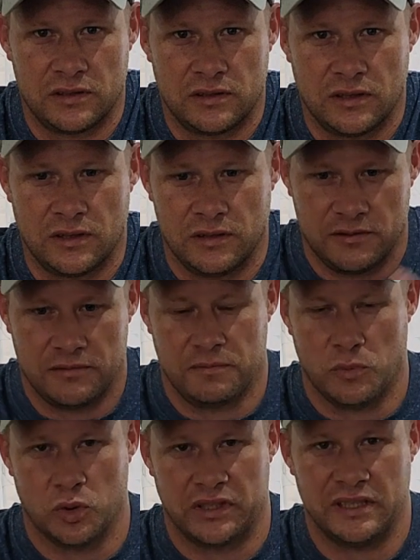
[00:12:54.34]
the
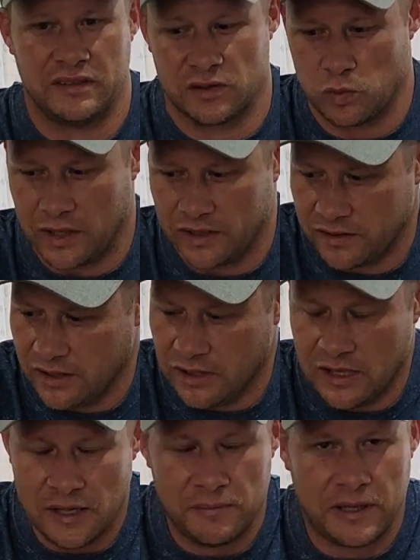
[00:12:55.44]
more decent ones,
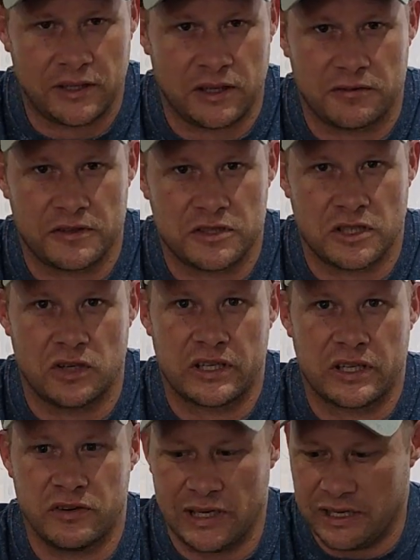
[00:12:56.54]
but those fish are
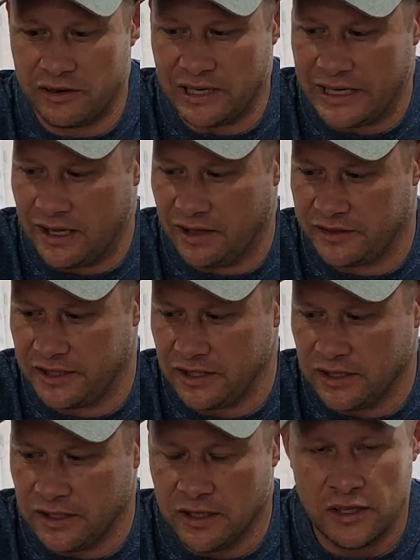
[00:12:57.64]
looking really healthy.
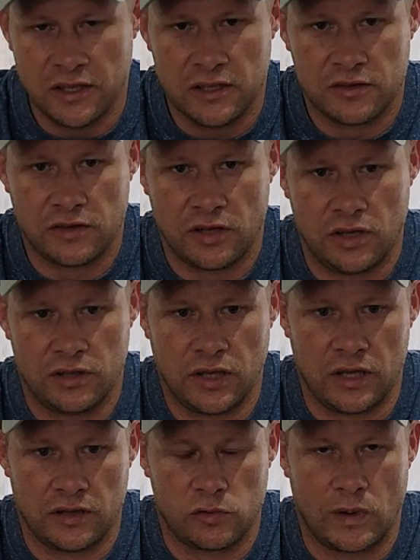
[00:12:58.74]
So
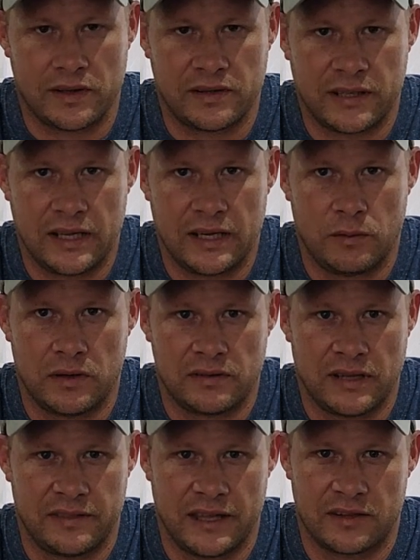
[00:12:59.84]
yeah, just once again I want to
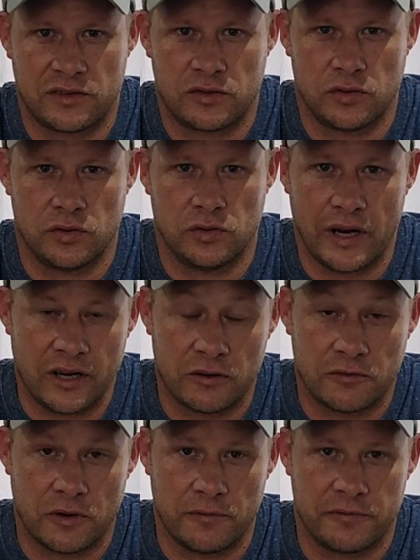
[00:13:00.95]
say thanks to Reynard
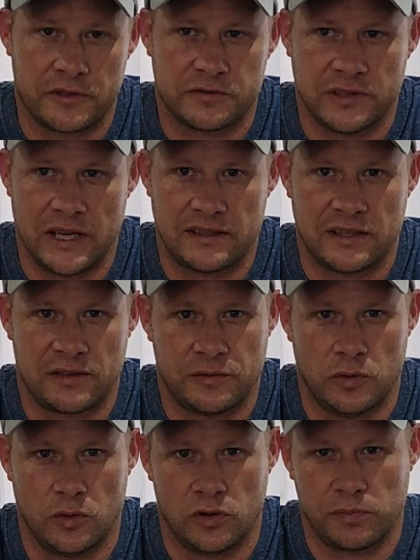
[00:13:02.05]
from Fish Fanatics
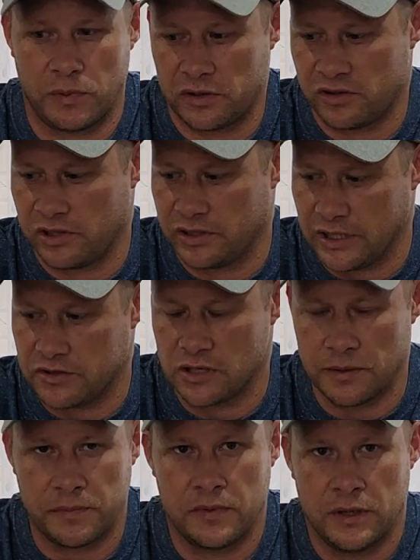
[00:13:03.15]
for sponsoring that
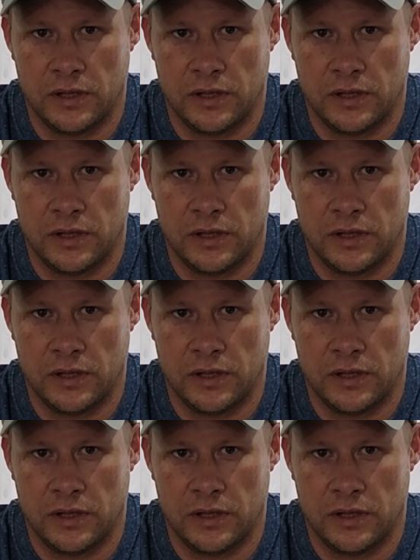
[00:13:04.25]
trip.